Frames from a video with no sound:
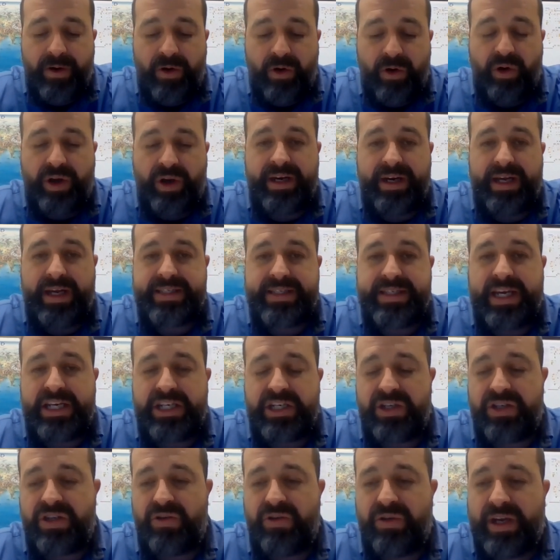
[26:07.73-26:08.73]

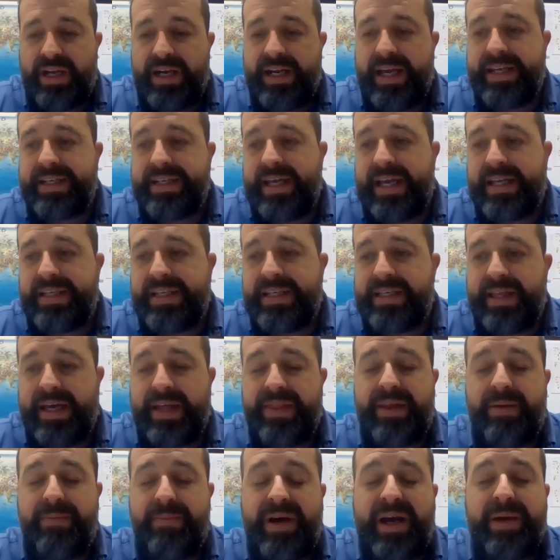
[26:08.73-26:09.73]
organizations who collect data
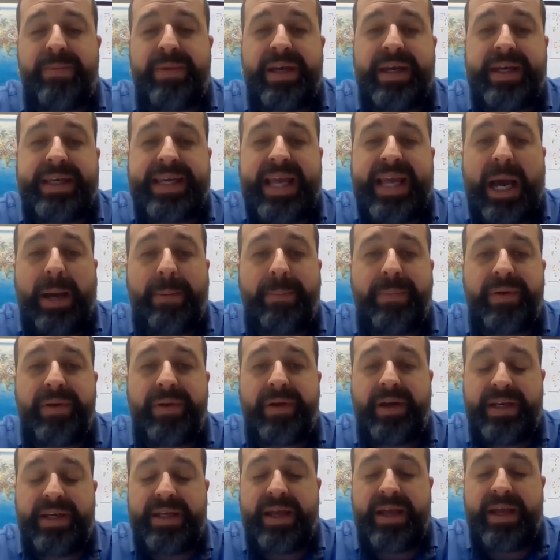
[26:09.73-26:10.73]
that there might be a gap,
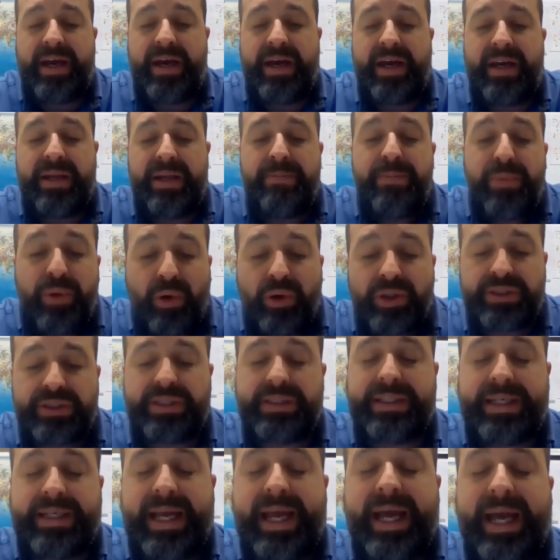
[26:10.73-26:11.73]
an
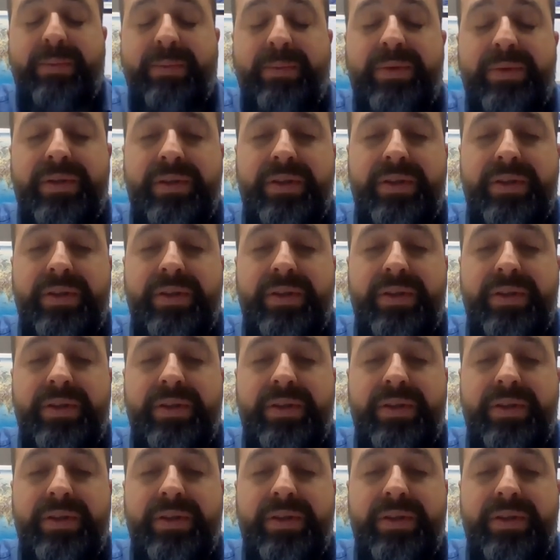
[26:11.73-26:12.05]
important gap.